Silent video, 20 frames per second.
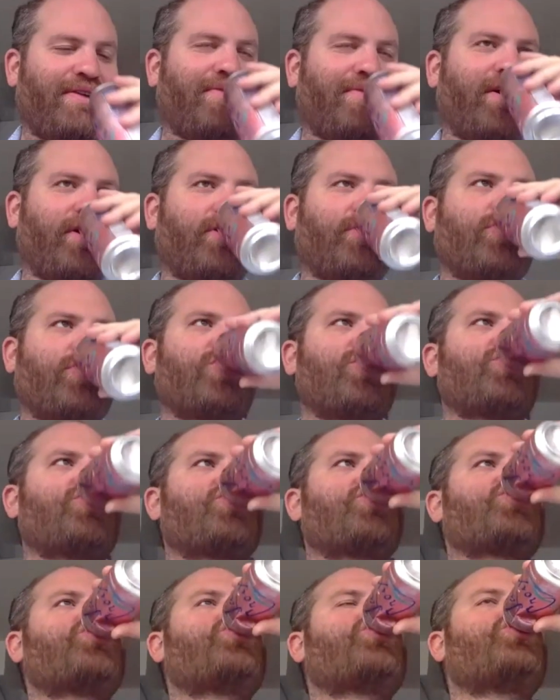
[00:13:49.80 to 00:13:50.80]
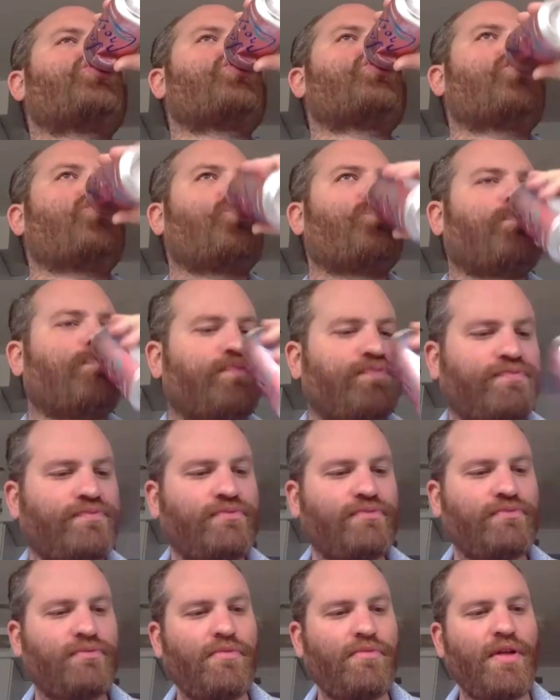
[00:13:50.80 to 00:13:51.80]
late writing all right
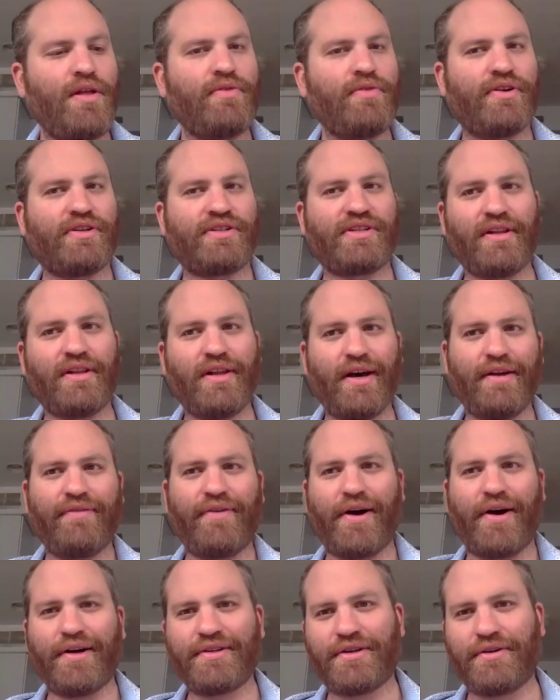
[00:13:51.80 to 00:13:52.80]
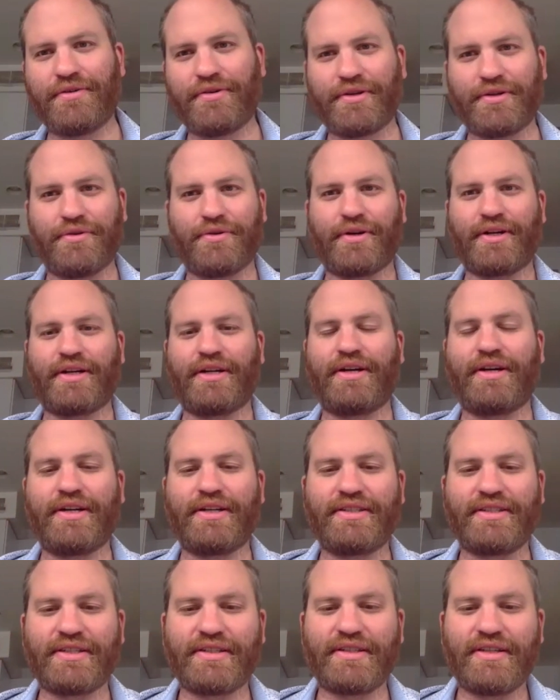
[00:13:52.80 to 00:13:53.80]
there's a lot of ongoing
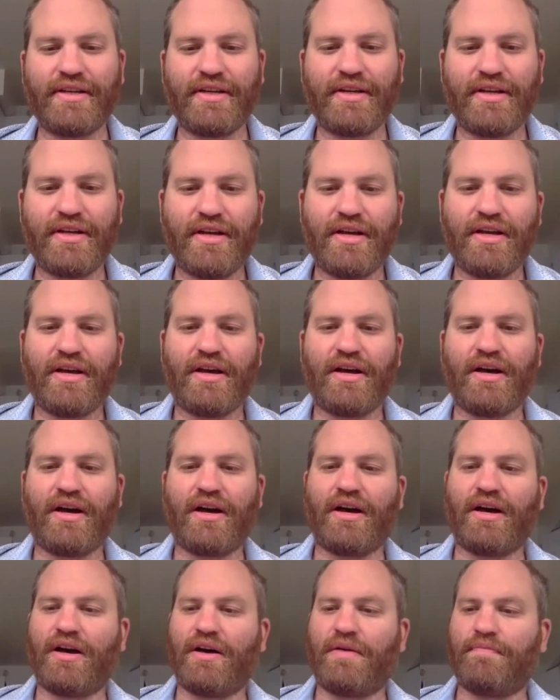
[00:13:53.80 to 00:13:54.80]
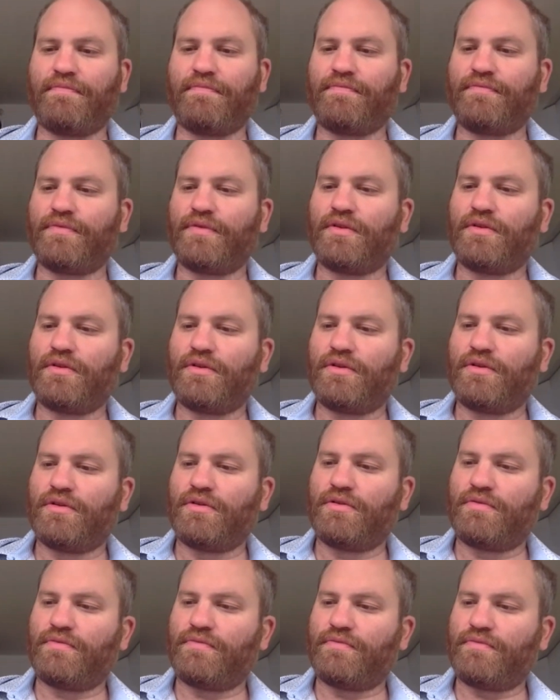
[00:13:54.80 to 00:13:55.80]
organizing um,
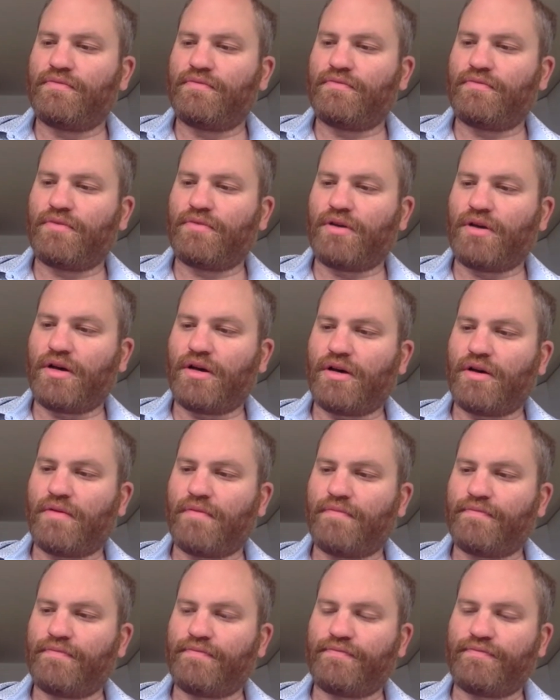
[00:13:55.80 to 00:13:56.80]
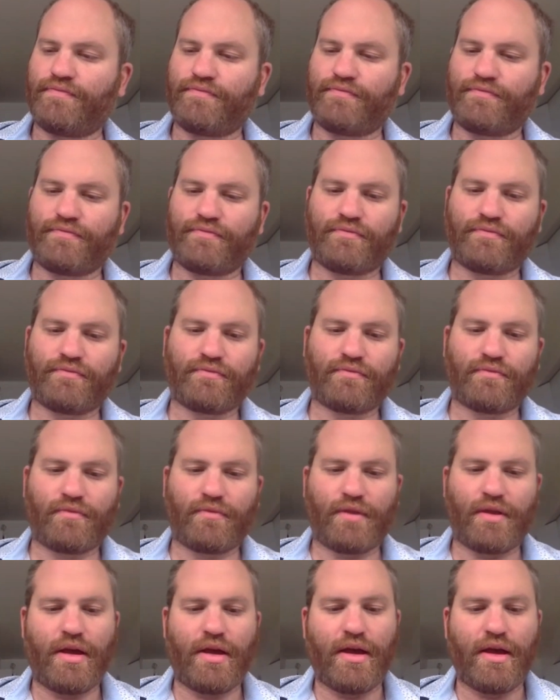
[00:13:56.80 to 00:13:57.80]
uh,
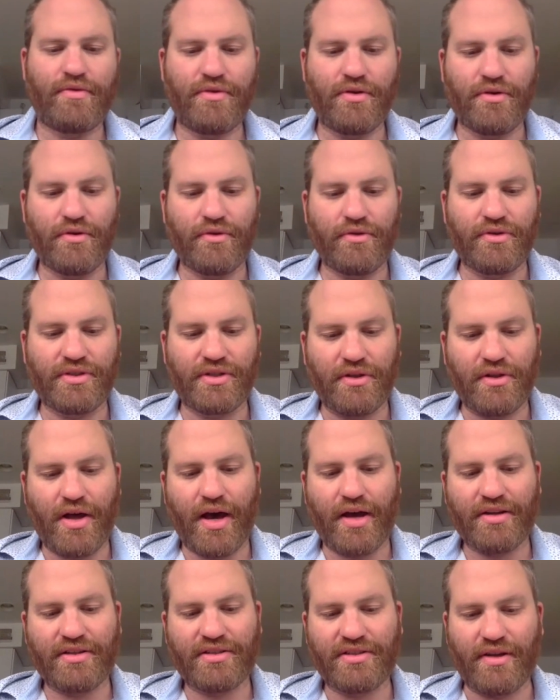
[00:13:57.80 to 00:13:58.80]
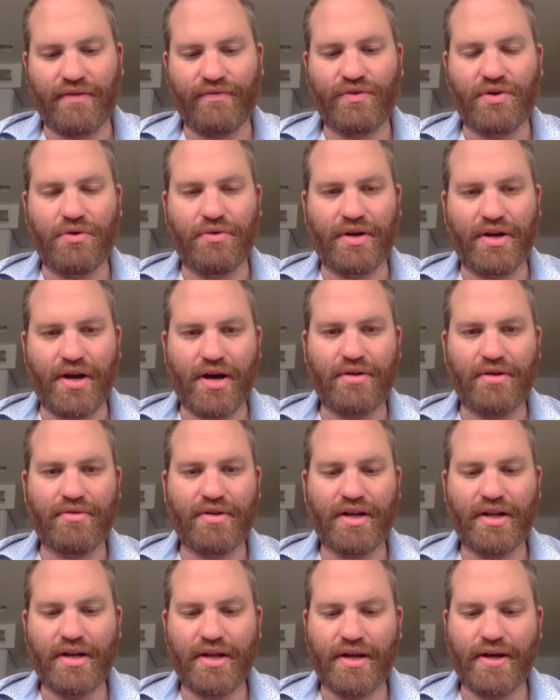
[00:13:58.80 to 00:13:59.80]
and you know, there's a lot of stuff going on
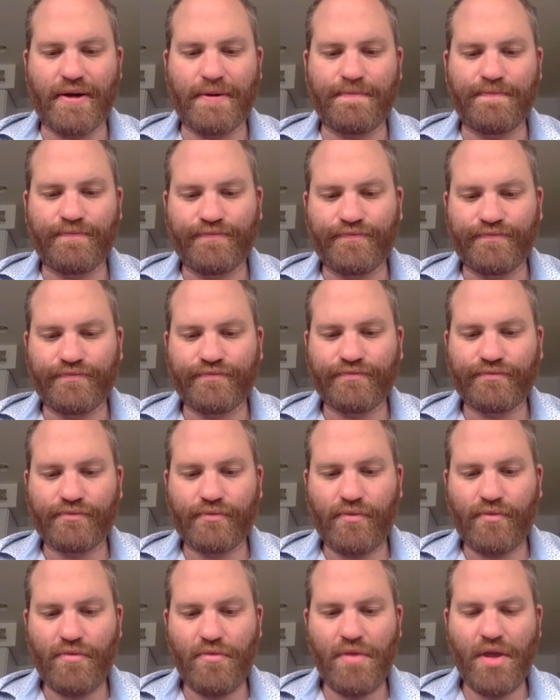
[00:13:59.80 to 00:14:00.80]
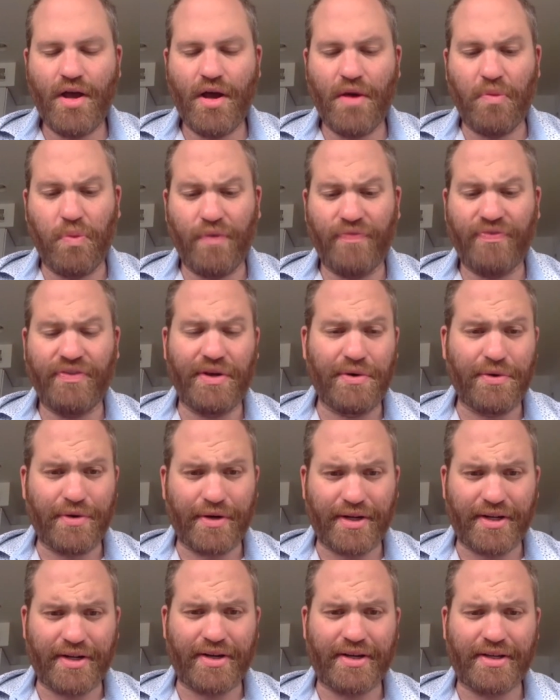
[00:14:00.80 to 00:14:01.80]
right now uh, with the
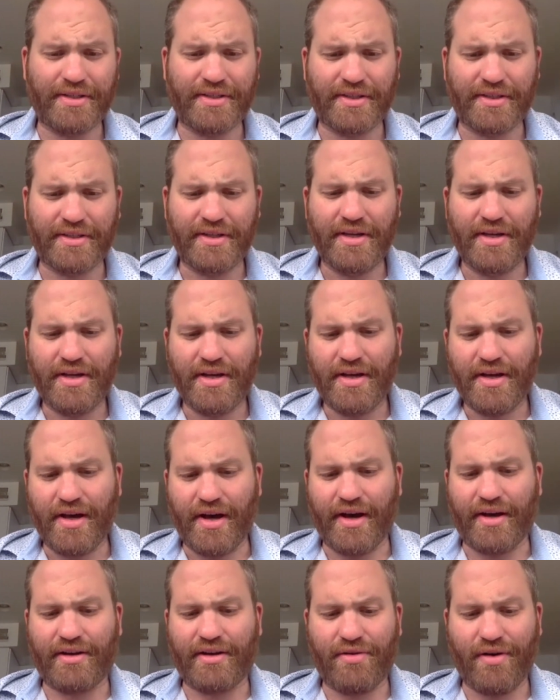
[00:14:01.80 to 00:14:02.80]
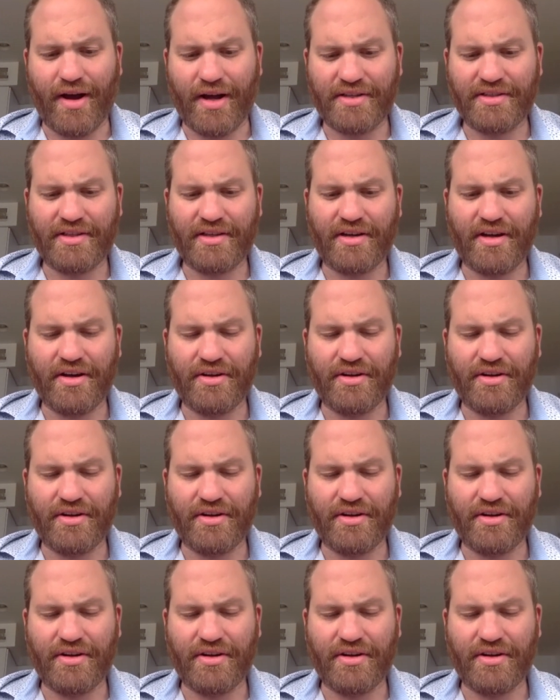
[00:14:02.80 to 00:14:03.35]
organizing uh, across the